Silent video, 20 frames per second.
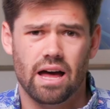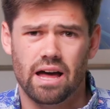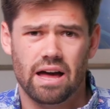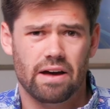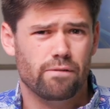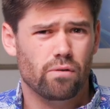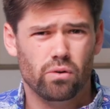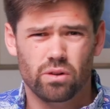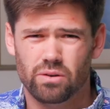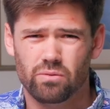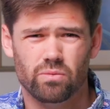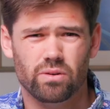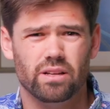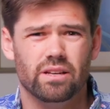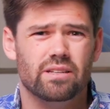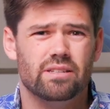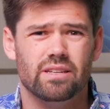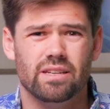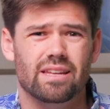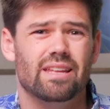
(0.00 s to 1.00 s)
I've only
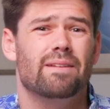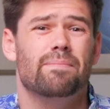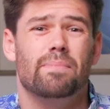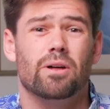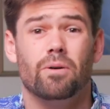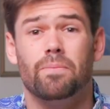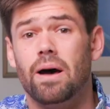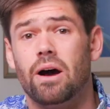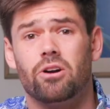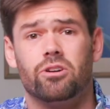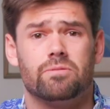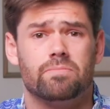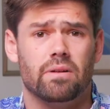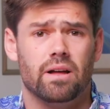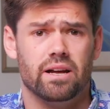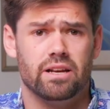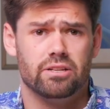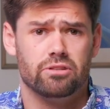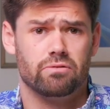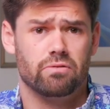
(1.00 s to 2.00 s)
really seen inbuilt power
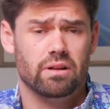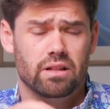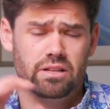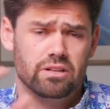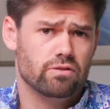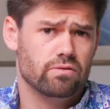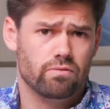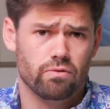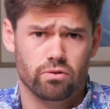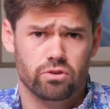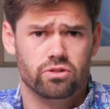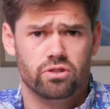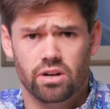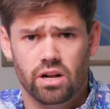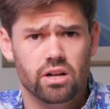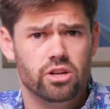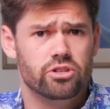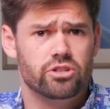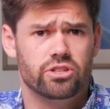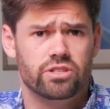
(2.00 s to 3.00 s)
supplies, at least for
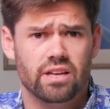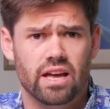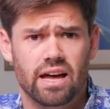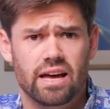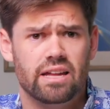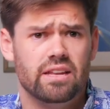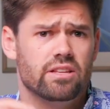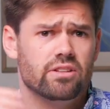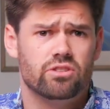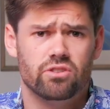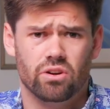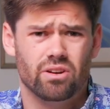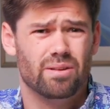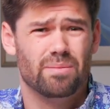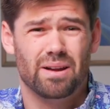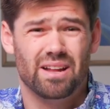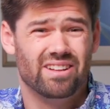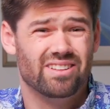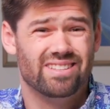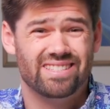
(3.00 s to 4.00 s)
Synology side, is starting
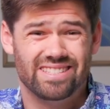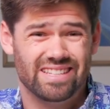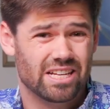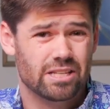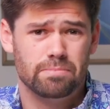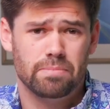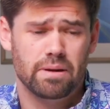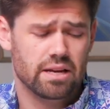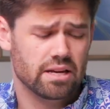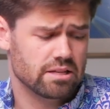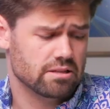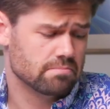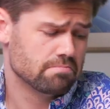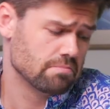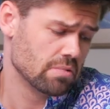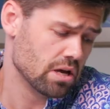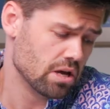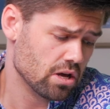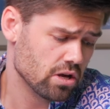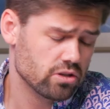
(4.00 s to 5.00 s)
about six bays.
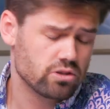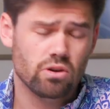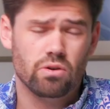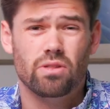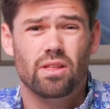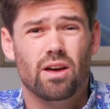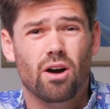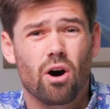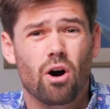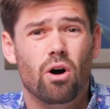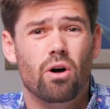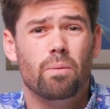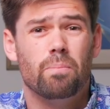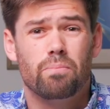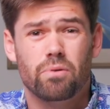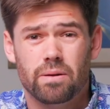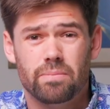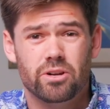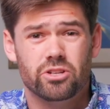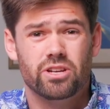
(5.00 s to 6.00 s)
So they all
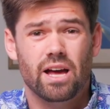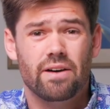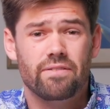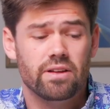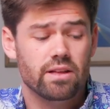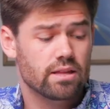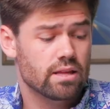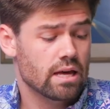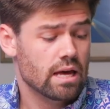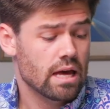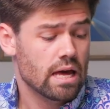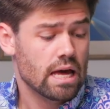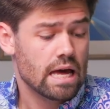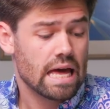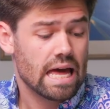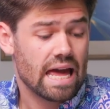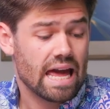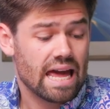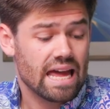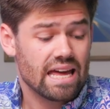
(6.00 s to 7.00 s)
pretty much have it.
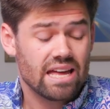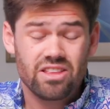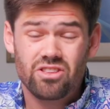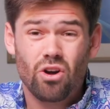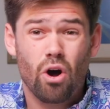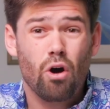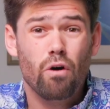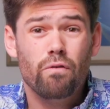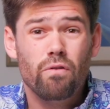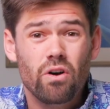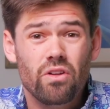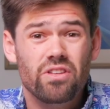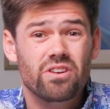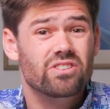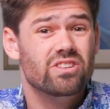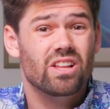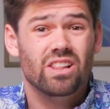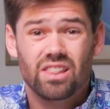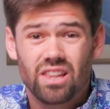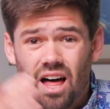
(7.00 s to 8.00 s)
And overall,
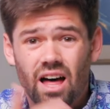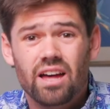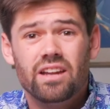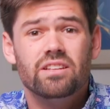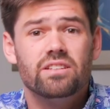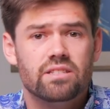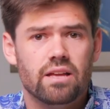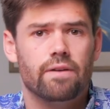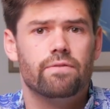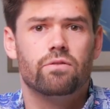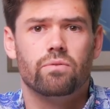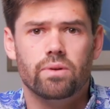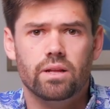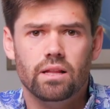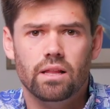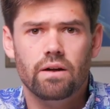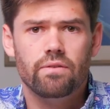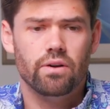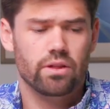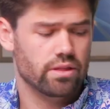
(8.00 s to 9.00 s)
there's a lot of stuff to really
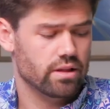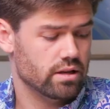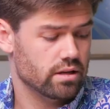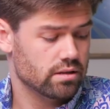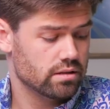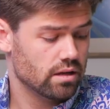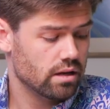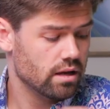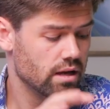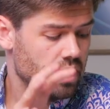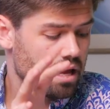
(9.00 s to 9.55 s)
love on this.